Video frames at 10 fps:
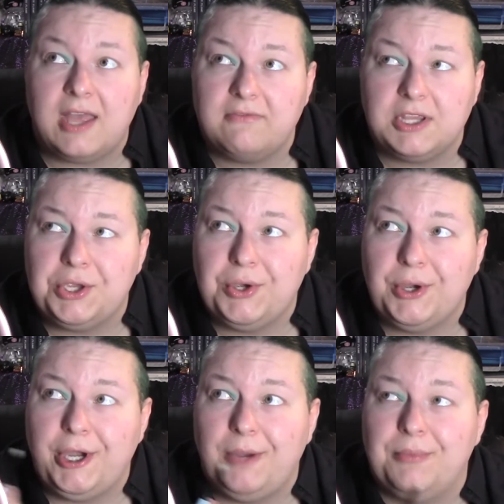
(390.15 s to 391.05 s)
that
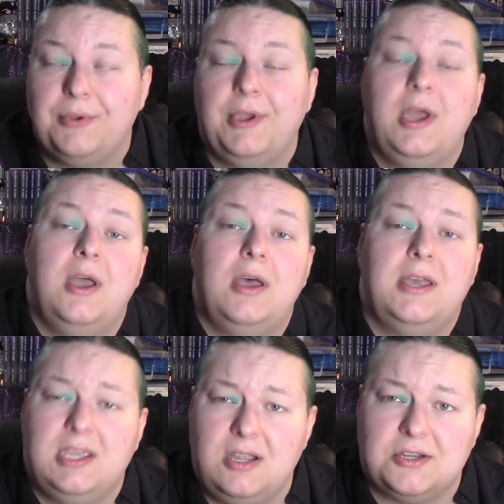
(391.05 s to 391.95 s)
video up
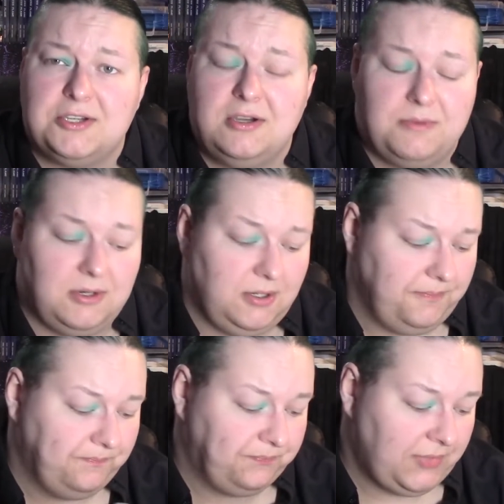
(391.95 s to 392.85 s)
in October.